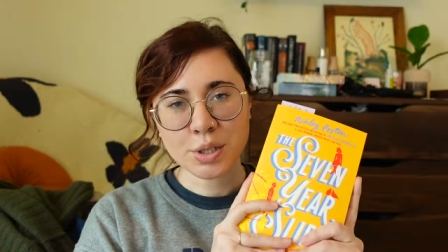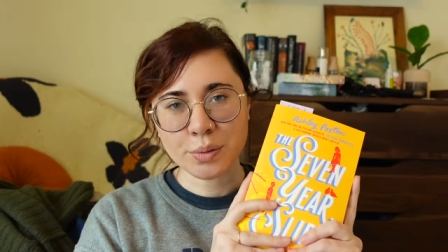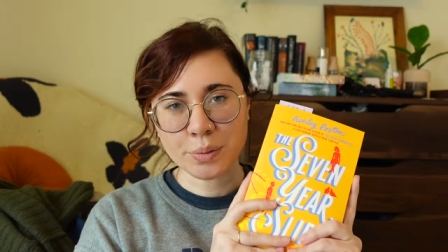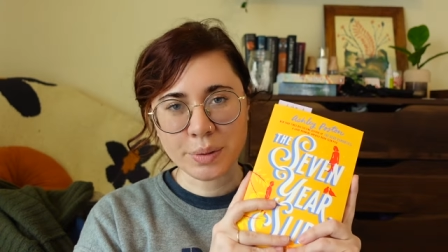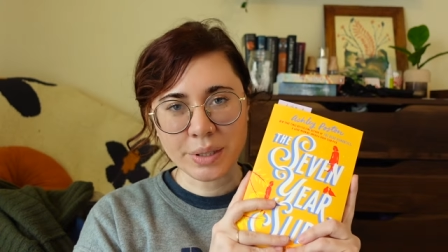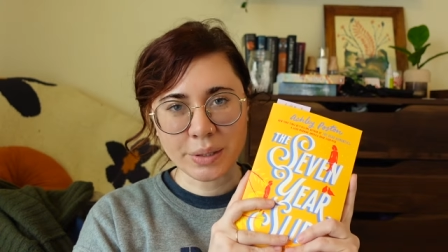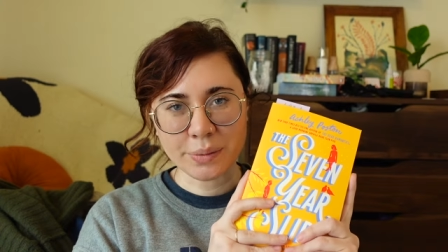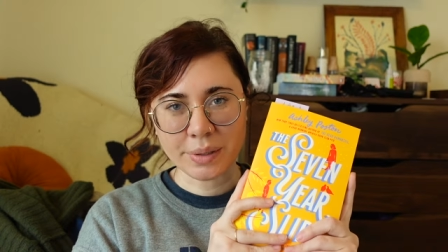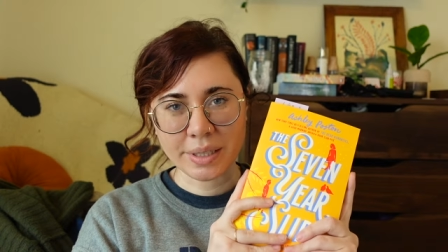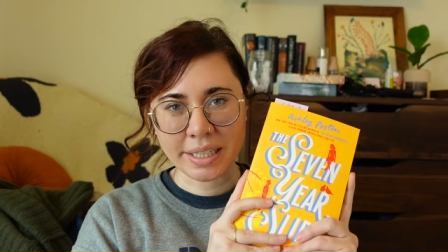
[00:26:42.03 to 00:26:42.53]
So
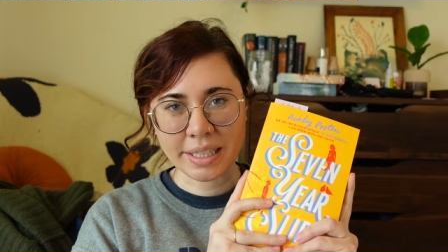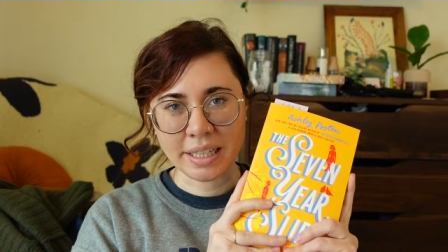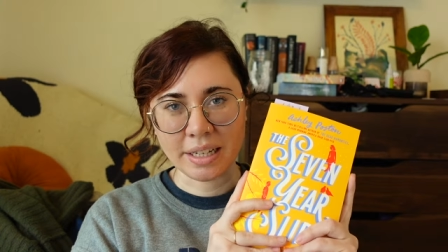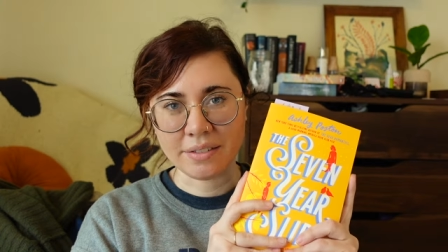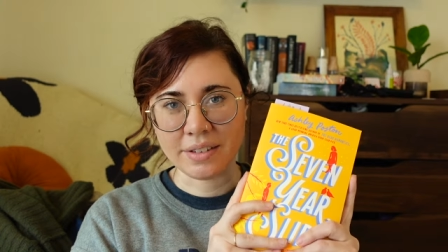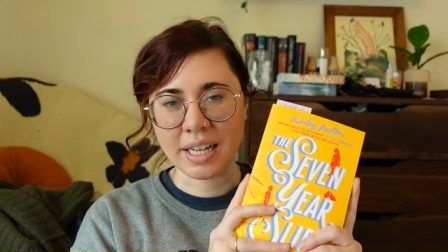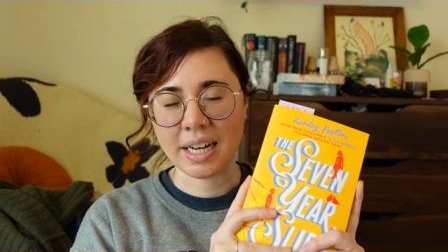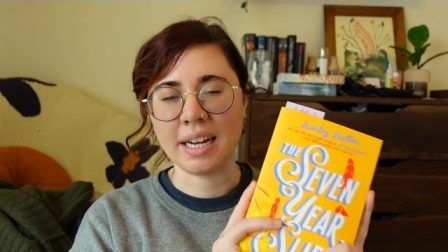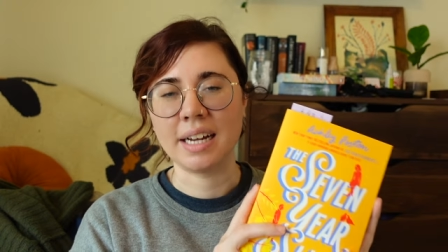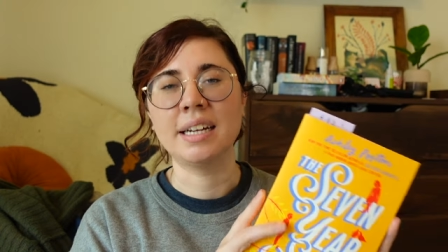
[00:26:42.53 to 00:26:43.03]
really, really
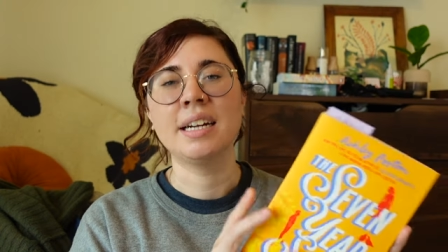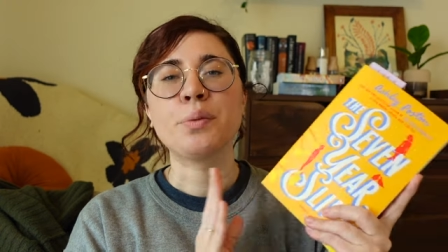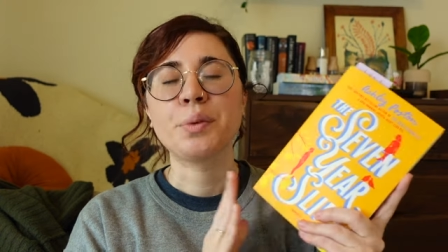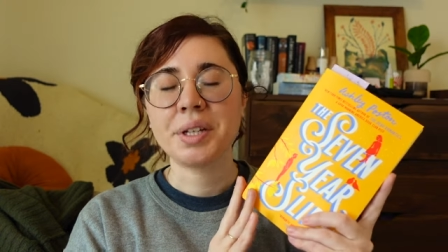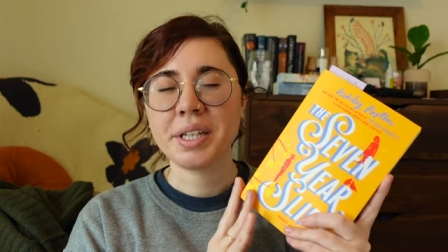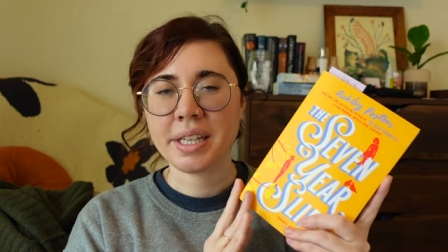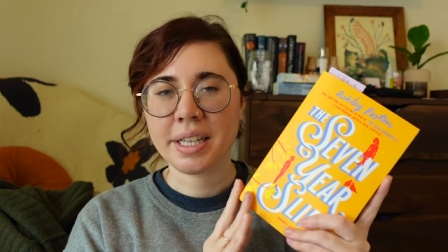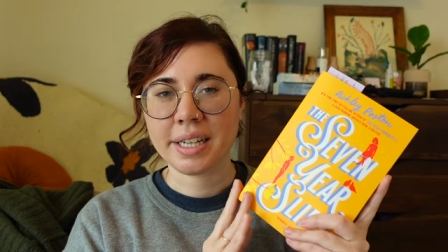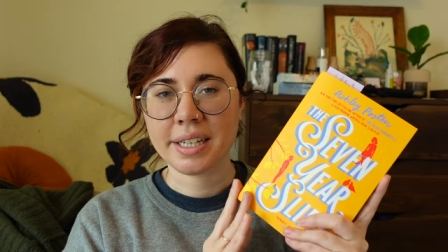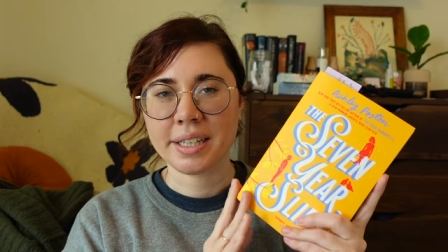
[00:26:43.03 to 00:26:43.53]
love that.
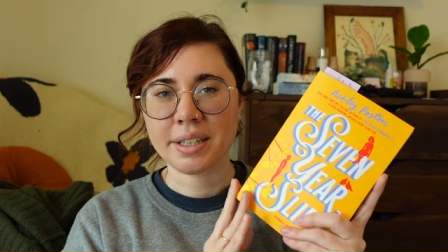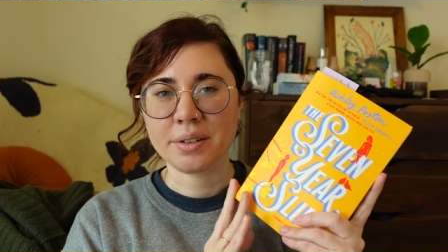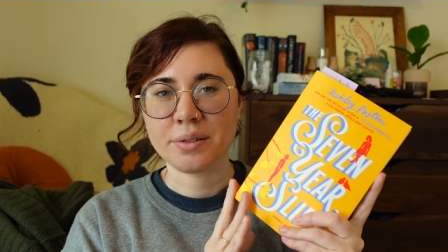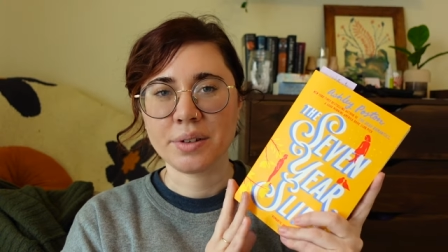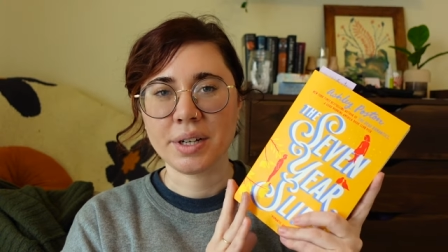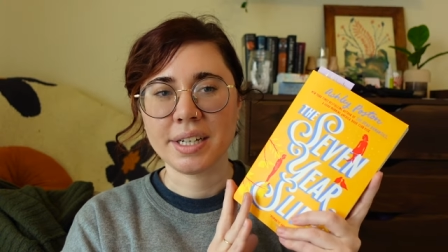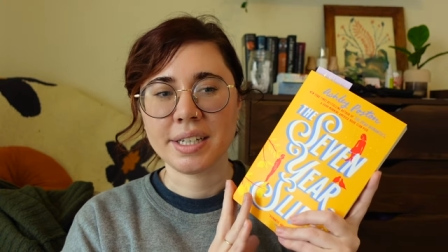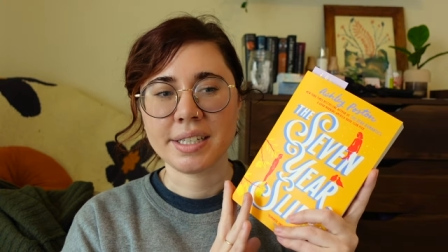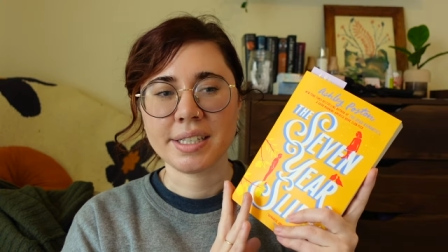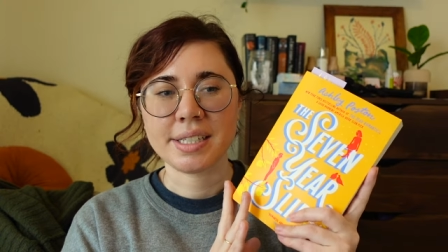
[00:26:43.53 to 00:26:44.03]
Really liking the
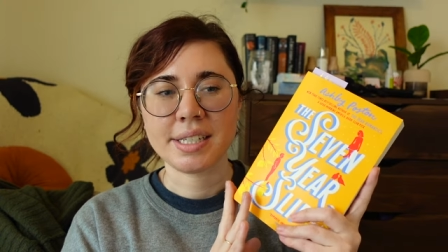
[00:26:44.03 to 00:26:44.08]
writing